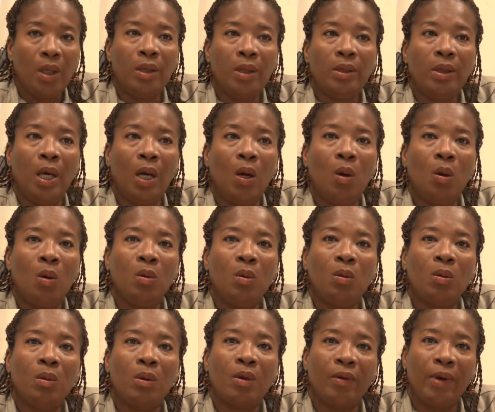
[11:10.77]
Now,
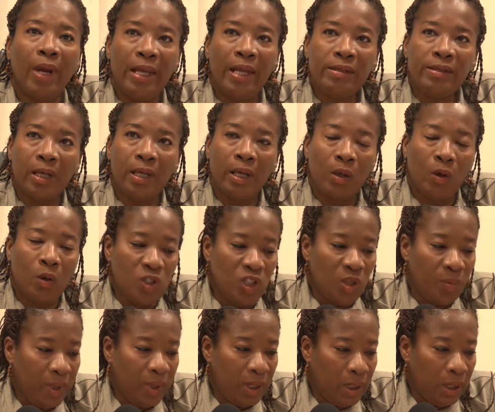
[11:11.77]
grants are going to
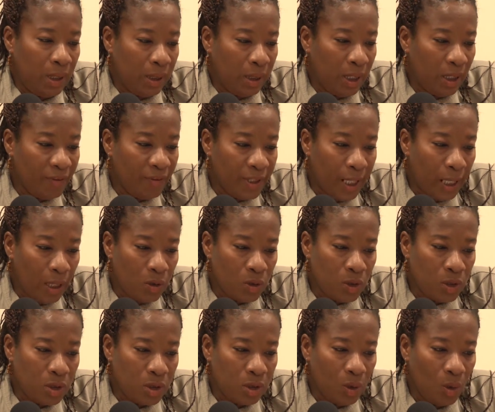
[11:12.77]
be given
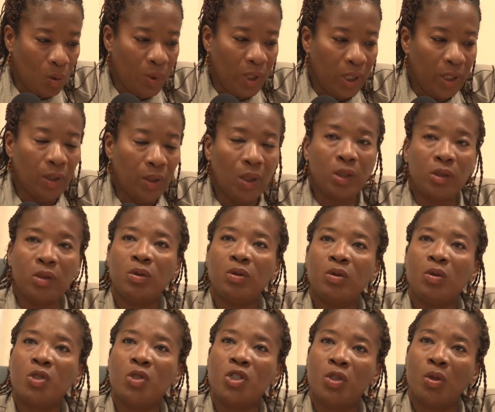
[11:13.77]
out. We are not
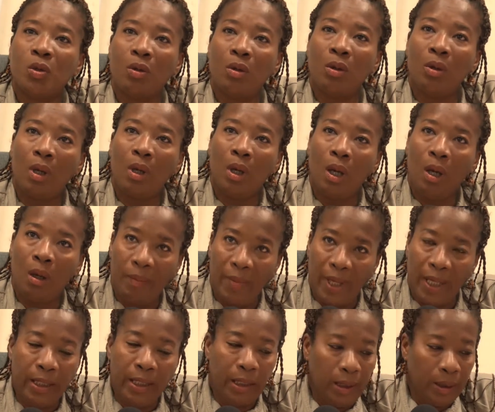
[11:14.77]
too sure how
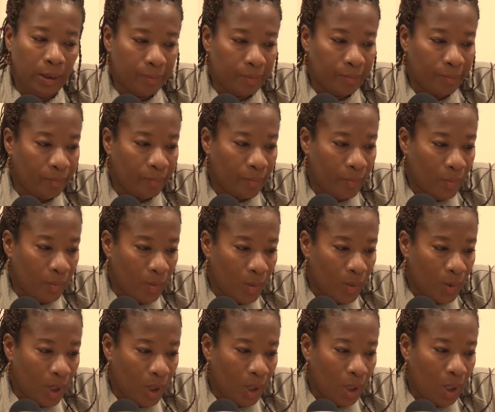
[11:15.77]
many.
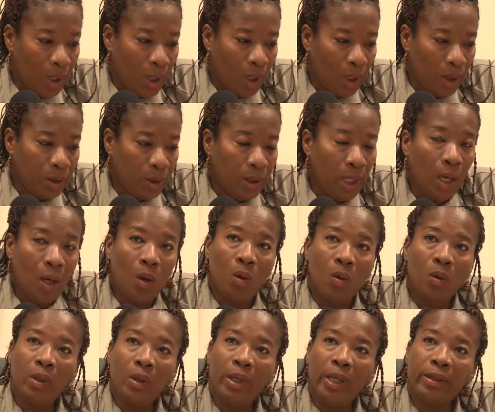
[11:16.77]

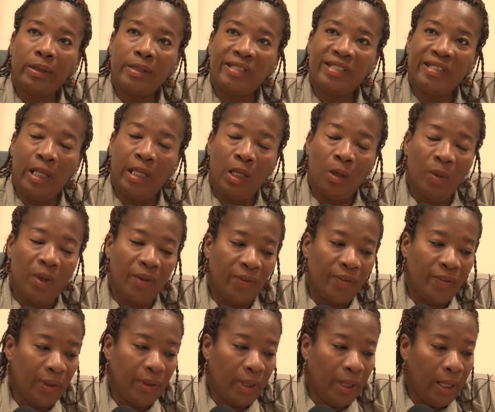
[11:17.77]
Now, let us deal with
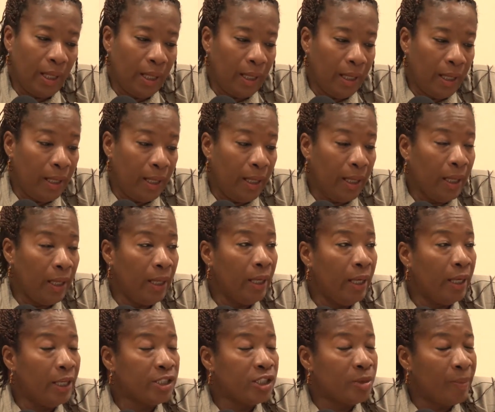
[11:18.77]

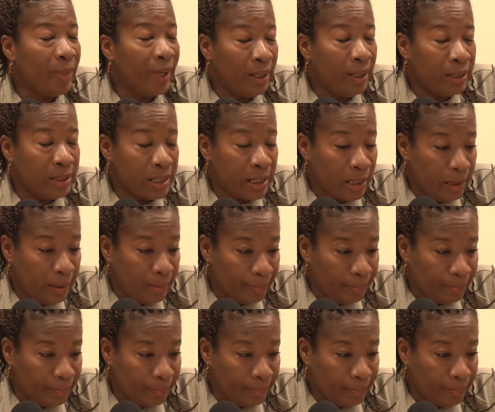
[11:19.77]
eligibility.